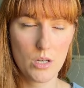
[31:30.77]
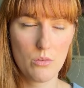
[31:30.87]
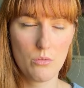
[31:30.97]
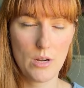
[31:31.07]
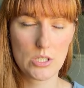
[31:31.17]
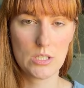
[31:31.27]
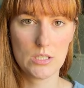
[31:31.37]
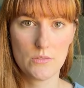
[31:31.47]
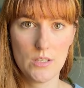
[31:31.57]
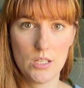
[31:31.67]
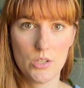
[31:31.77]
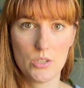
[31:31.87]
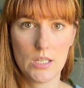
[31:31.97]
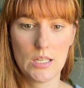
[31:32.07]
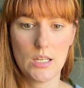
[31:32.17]
watching this video
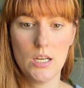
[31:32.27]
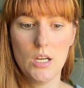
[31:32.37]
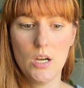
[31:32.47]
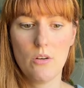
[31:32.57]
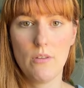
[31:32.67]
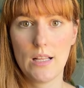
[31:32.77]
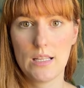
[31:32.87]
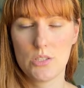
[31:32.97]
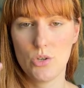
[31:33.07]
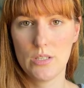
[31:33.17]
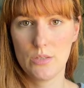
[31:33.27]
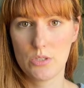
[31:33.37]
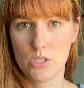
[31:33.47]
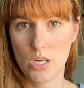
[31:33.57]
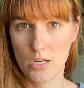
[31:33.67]
thinking, Violet has no idea what
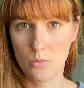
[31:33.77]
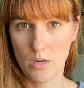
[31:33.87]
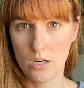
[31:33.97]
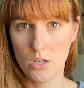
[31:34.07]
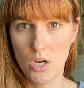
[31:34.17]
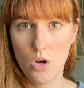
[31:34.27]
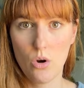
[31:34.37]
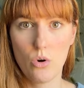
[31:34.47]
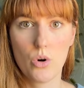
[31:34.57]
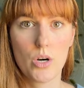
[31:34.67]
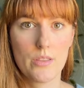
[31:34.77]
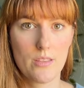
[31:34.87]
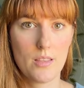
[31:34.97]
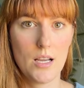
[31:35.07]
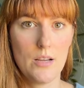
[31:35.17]
she's talking about. Or the
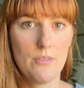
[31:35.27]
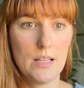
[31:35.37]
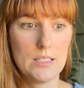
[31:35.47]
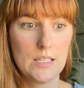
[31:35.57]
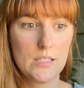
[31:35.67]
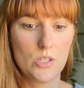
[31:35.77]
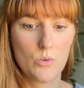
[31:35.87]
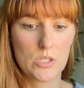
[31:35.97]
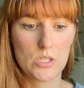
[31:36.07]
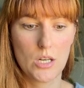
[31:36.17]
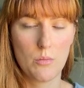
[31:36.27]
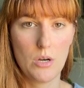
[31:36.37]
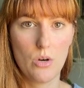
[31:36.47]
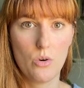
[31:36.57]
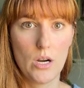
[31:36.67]
thought, Violet does know what she's talking
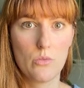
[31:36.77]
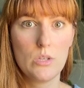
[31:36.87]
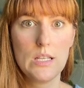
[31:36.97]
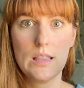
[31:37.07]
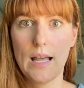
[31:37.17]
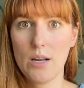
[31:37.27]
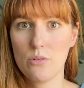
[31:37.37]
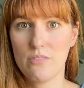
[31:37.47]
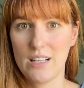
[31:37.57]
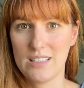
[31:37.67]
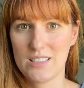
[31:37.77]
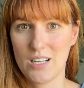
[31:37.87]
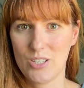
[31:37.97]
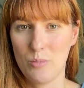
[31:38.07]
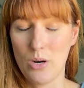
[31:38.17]
about. Or I really like what Violet's
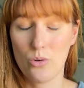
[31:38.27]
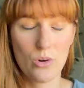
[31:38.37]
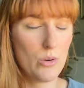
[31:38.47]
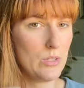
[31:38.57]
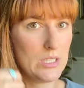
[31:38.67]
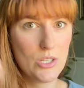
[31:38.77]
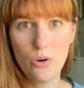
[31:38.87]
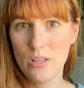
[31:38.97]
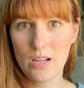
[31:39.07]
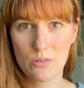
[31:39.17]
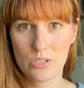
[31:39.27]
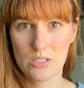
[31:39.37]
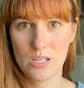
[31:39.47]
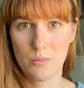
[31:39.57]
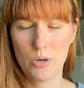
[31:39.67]
talking about. Or I really don't like what she's
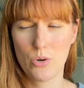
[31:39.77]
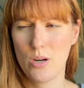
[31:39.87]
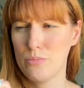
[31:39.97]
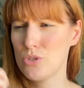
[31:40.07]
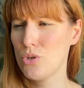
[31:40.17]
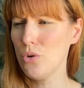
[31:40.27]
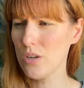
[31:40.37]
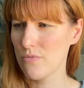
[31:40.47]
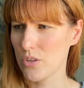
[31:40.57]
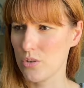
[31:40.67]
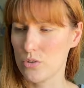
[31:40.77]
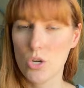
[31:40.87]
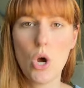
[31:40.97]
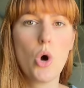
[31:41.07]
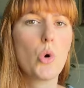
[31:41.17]
talking about. Or I'm so confused.
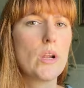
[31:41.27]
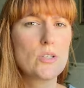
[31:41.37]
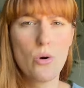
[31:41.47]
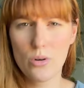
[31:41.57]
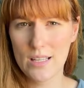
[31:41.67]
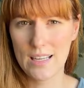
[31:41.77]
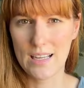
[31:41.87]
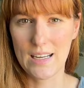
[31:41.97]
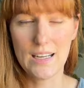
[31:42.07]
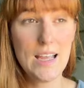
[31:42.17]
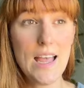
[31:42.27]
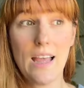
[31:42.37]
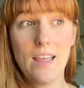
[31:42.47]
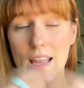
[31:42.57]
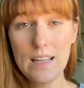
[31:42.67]
Or I totally get it.
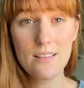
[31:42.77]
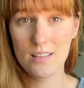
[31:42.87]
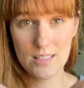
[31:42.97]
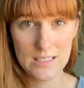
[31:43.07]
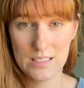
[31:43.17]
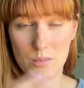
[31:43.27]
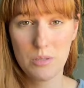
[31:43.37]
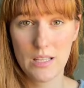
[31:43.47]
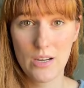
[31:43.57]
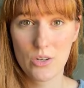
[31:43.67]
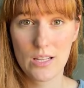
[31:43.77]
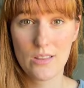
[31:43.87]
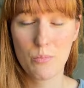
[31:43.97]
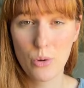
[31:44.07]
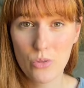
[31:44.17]
Anything that's in the polarity, they're
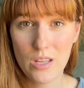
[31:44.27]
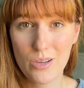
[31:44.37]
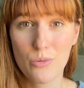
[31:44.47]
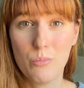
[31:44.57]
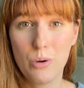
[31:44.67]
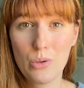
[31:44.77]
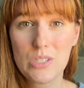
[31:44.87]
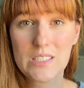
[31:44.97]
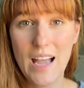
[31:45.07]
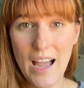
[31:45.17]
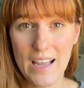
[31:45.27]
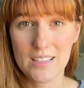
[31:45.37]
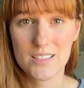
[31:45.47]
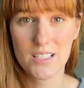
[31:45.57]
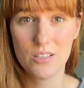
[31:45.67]
both equal. Both
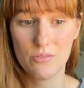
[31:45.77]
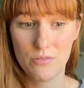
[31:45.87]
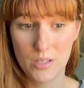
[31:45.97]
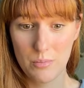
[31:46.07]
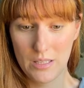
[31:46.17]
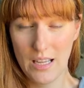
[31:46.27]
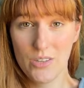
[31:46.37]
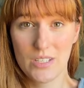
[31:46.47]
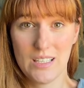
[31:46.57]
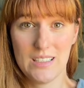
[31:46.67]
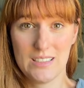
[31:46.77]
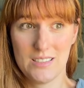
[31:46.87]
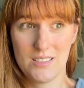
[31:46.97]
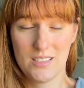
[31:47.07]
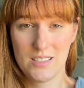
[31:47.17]
sides of a polarity is
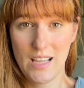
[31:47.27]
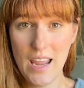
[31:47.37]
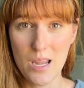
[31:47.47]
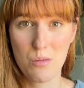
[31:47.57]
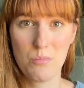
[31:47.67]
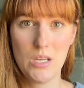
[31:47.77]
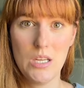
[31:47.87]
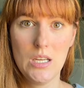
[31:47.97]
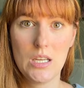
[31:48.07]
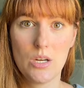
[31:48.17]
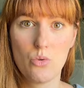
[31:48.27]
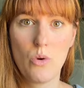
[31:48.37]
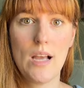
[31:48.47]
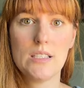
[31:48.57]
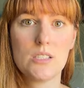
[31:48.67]
the same. It
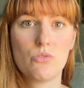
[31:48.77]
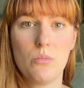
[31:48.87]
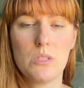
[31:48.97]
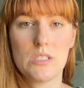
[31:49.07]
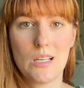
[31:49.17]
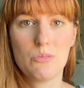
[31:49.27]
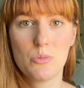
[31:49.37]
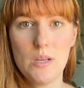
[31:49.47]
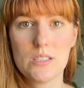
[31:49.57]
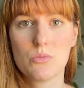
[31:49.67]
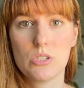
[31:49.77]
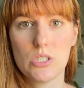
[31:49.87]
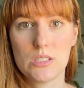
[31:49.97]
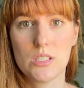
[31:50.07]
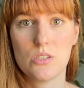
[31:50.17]
arises from the same space, which
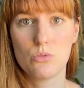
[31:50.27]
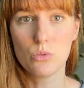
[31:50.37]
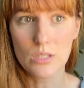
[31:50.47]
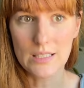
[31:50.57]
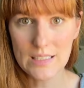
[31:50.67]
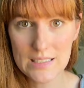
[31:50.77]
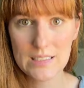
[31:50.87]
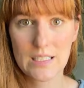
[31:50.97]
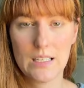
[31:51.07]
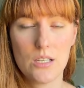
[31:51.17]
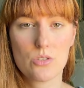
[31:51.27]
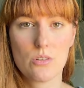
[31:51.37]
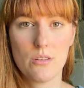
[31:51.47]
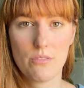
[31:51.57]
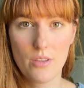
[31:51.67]
is the dualistic nature
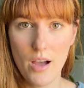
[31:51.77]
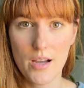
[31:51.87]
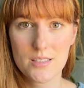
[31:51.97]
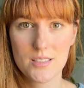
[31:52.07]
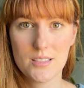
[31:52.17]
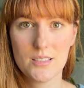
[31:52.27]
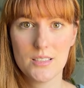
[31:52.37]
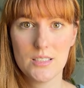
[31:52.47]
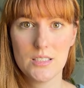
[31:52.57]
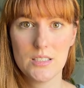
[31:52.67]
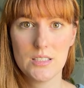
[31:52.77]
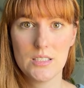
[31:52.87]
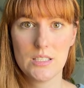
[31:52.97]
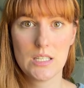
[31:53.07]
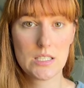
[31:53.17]
of thought.
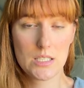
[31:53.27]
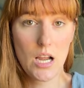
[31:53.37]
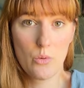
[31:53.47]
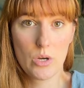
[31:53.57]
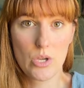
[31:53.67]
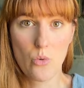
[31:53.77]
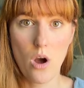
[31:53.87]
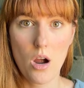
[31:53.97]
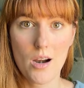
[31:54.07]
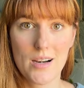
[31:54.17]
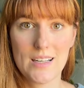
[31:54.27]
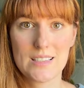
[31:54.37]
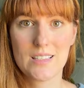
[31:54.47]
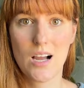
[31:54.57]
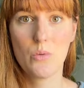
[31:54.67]
It's not what you are, and
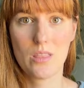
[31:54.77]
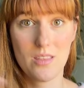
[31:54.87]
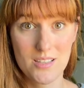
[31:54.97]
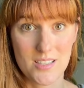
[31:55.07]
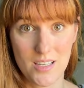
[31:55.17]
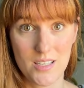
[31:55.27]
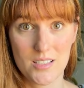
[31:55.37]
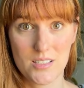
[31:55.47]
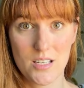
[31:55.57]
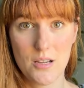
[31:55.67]
it's not what this is,